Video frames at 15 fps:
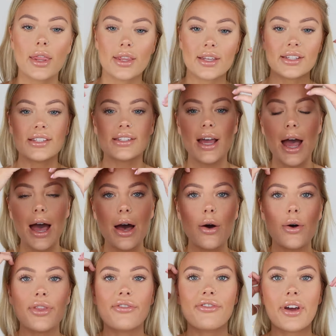This is
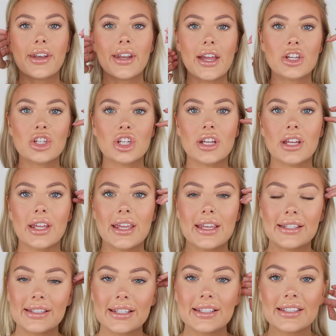how the foundation
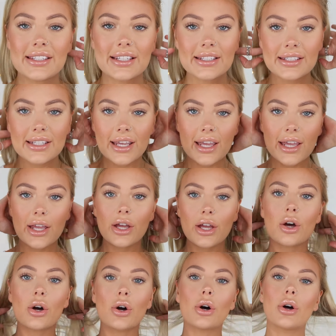is
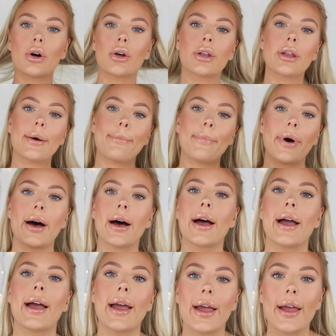sitting on
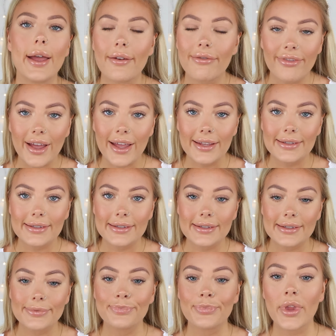my face.
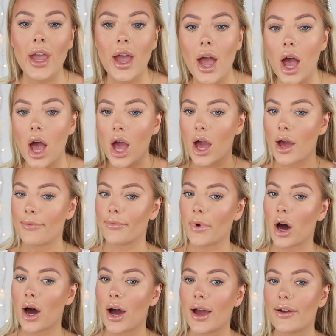
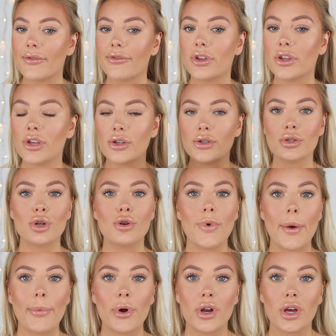I've used all my
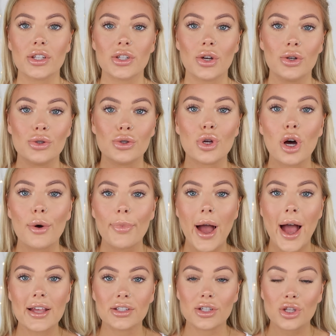products on top
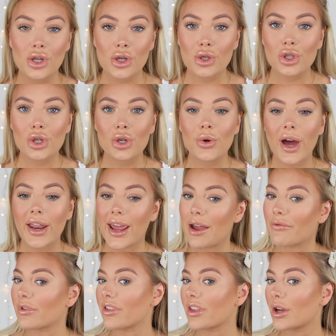as usual and
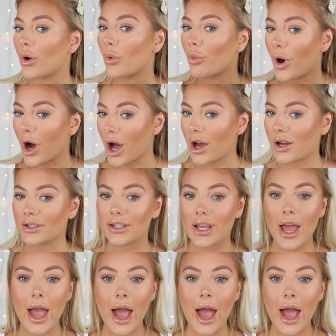everything works